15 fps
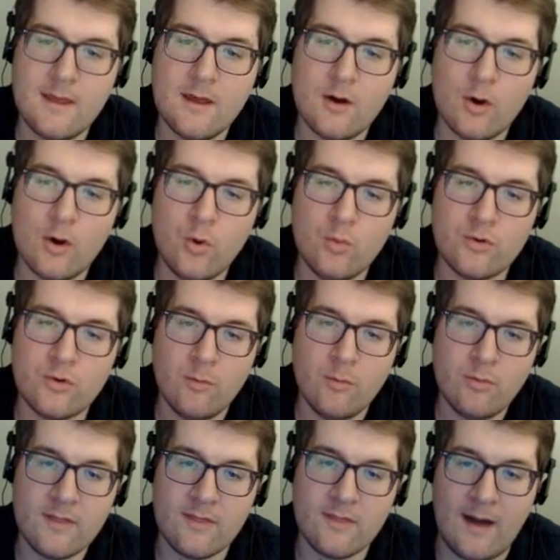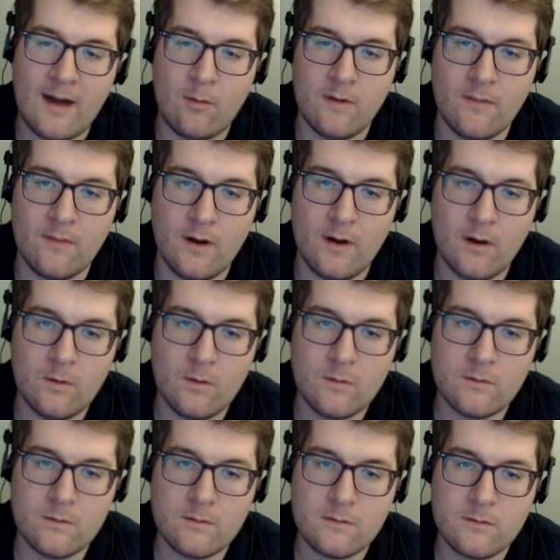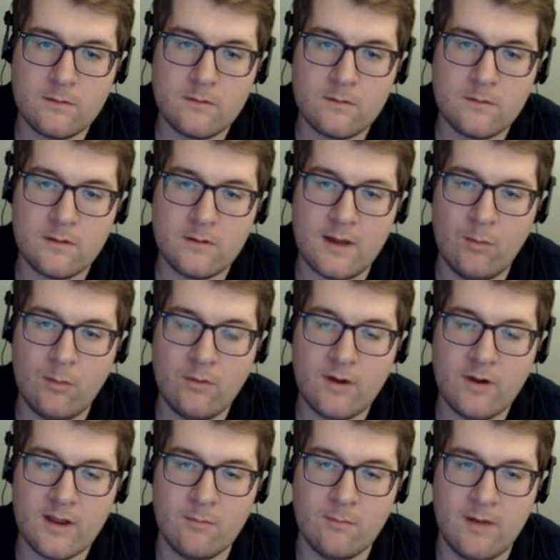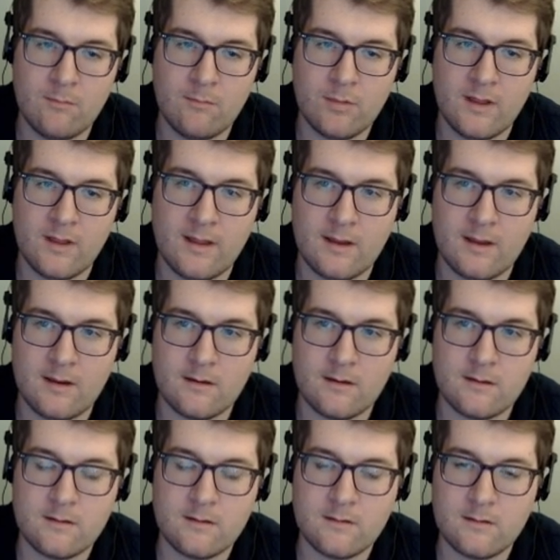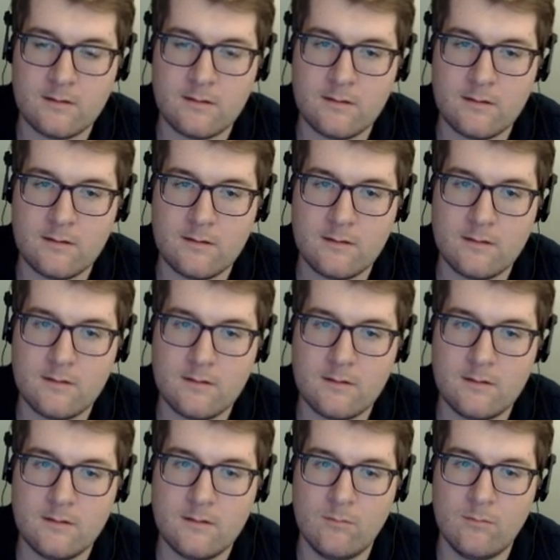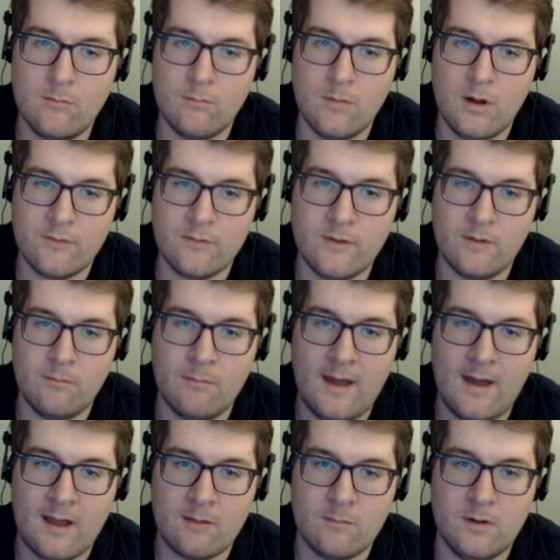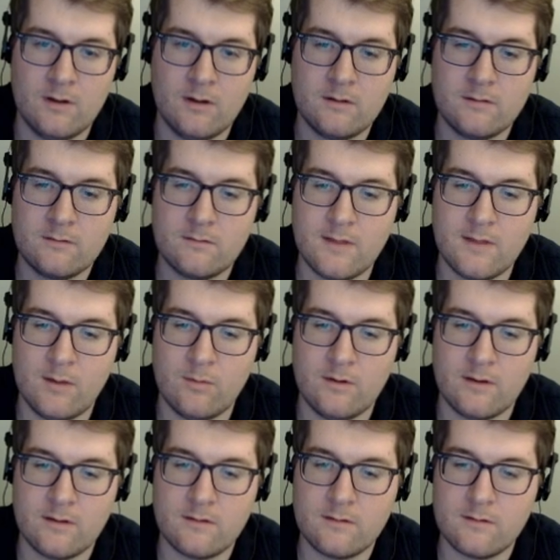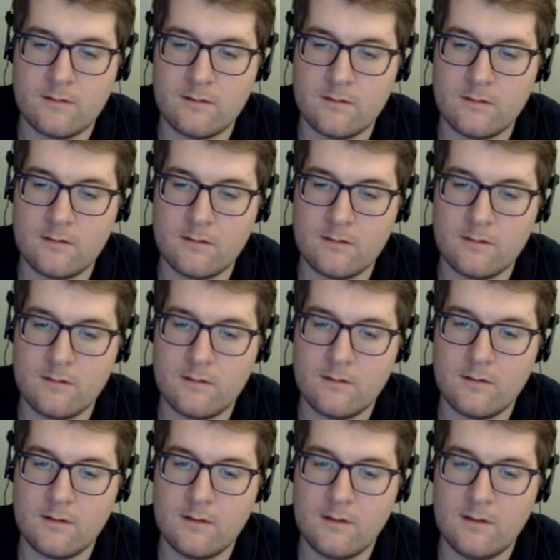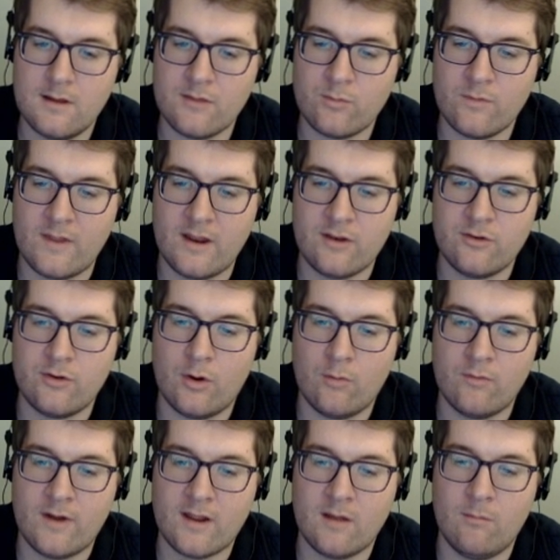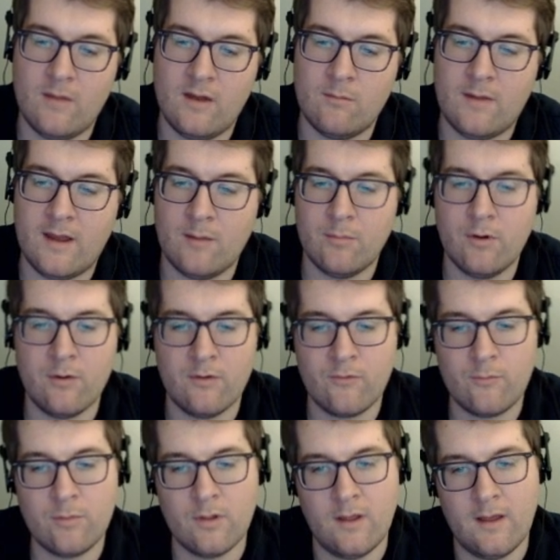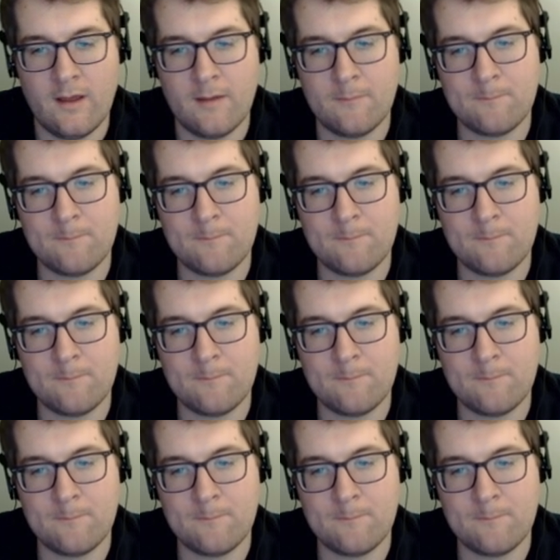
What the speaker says: Ooh, don't play that one though. I wouldn't recommend playing Malted Magma. That's one that I don't recommend my opponents play.